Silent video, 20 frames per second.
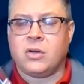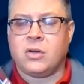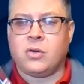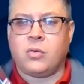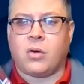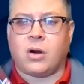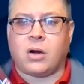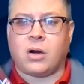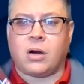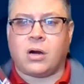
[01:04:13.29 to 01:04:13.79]

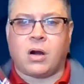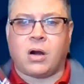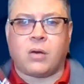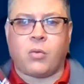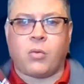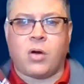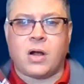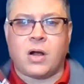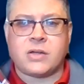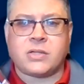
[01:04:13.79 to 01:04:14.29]
who are,
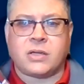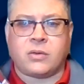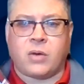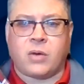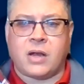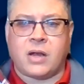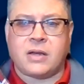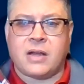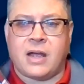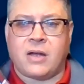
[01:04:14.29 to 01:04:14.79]
are watching
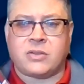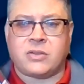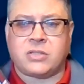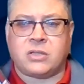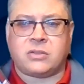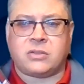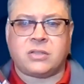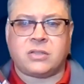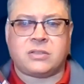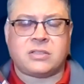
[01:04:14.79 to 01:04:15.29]
right now
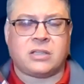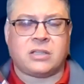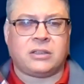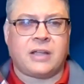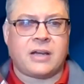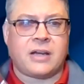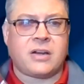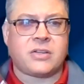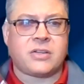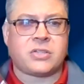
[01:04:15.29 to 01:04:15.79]
to, to, to
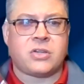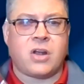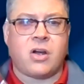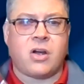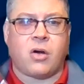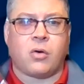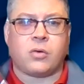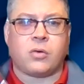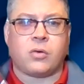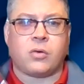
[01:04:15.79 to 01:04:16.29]
let us
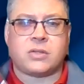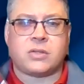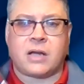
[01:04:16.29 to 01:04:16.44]
know.